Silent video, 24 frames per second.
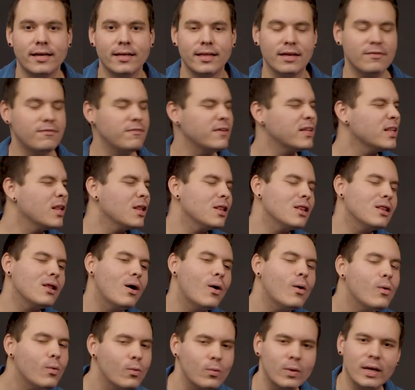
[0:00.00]
They feel
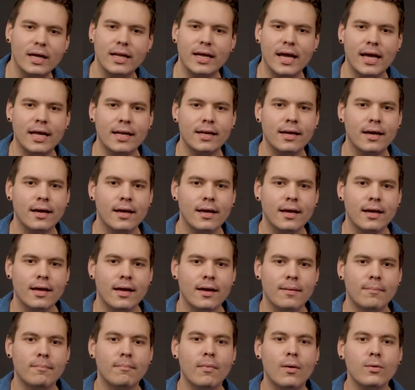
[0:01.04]
alone, and
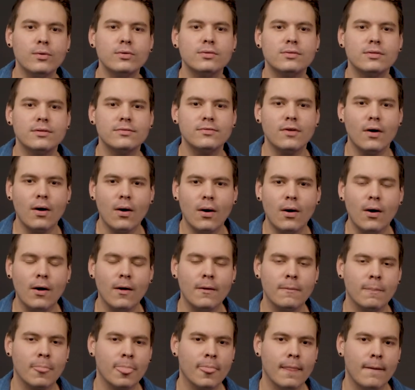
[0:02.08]
most of
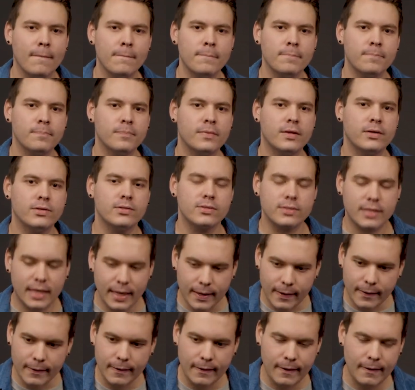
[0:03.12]
all, they're
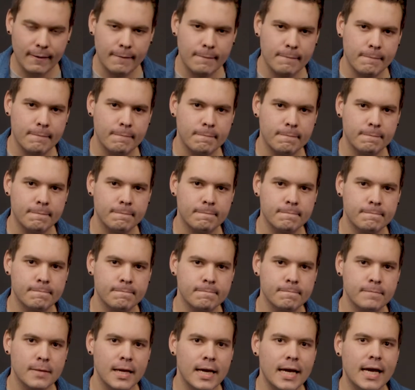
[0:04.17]
scared.
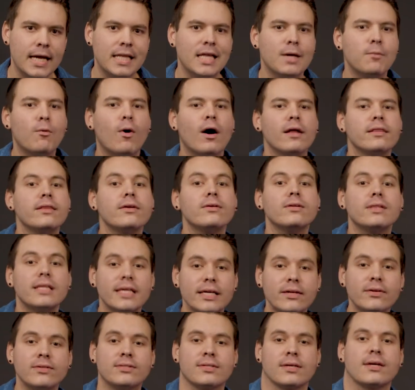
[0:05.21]
And they want their
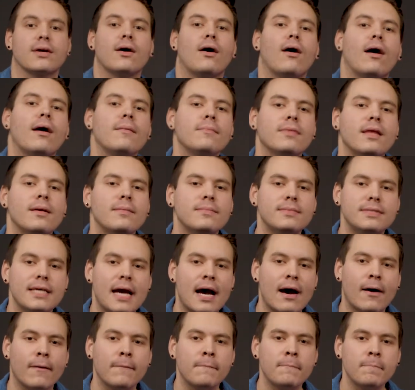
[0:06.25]
leader to calm them
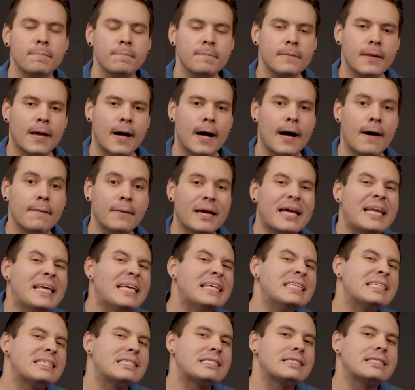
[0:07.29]
down, and
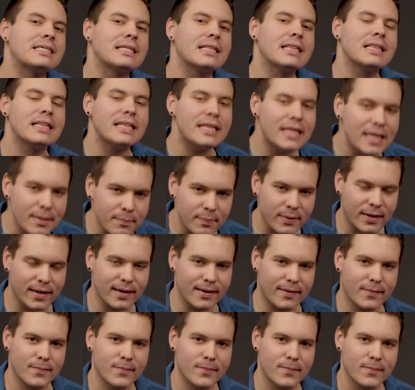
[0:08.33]
he's sleeping.